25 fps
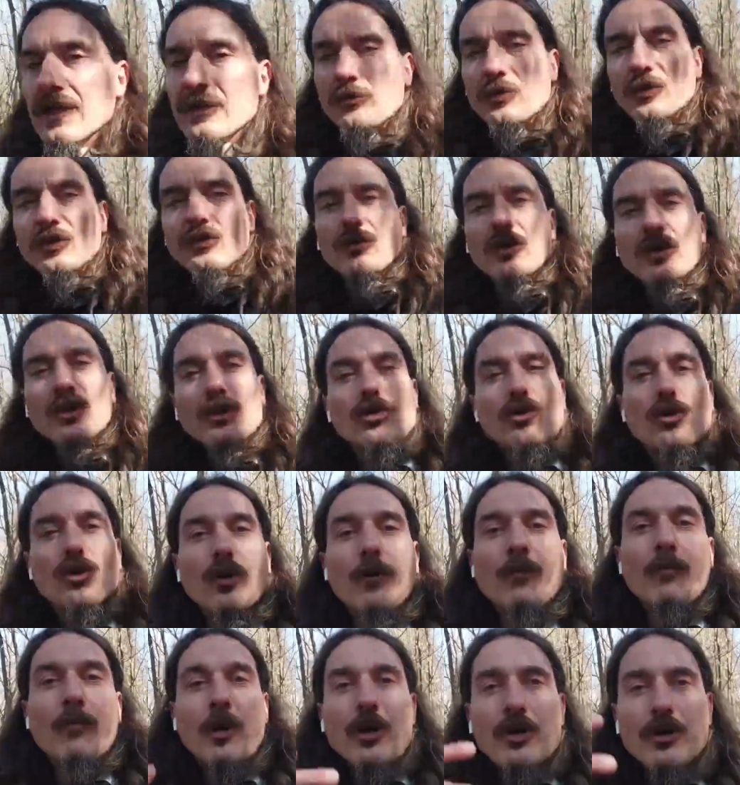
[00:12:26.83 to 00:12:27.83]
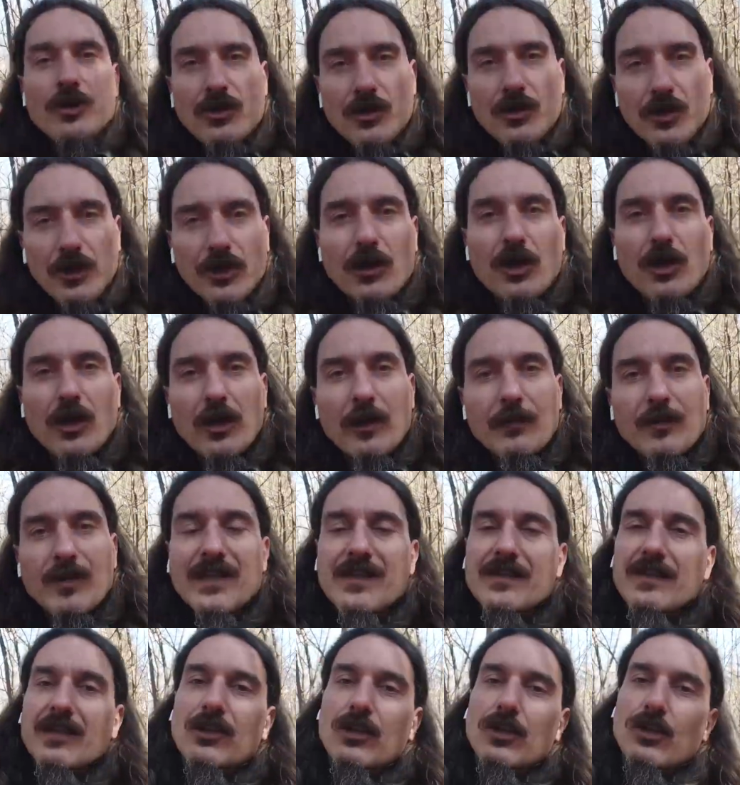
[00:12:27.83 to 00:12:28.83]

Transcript: between commercial economies and